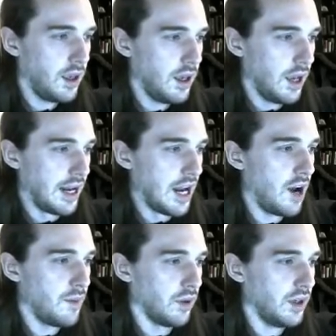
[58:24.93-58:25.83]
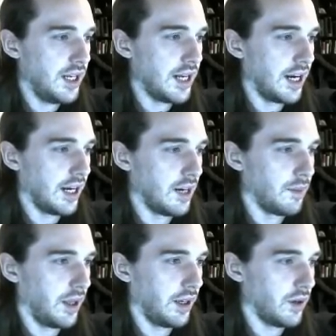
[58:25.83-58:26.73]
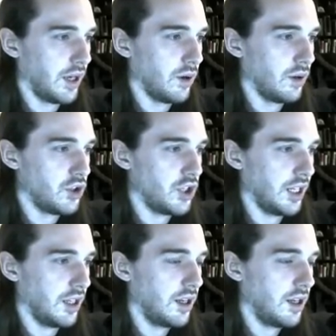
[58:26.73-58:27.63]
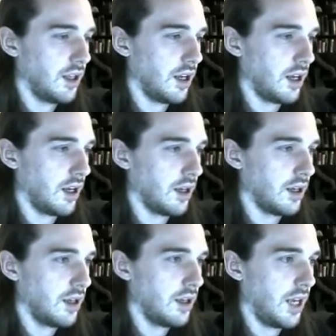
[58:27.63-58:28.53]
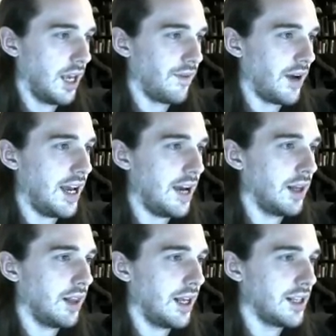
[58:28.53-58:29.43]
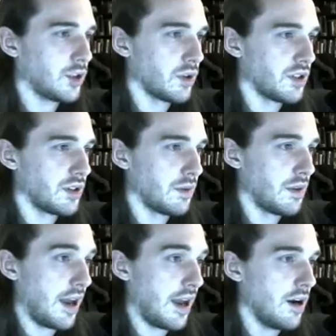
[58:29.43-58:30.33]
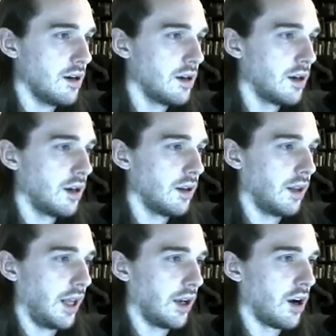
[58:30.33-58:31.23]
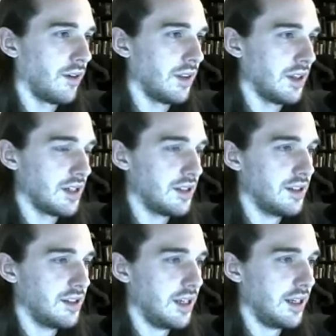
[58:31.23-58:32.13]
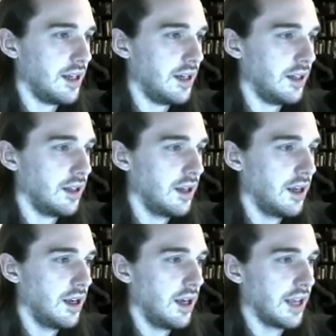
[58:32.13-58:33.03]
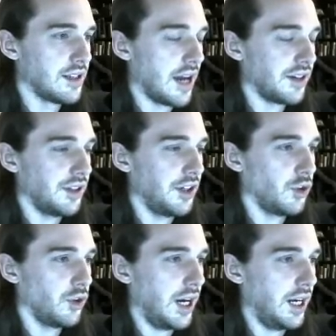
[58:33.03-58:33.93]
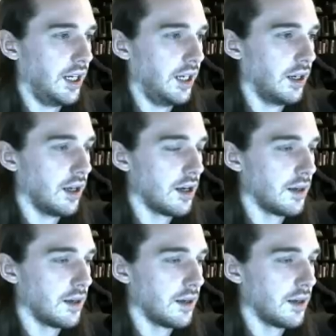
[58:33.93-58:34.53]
And now I'm looking at it and I'm like, okay, holy shit. If I have my light source there, like off in the distance like that, it's actually creating a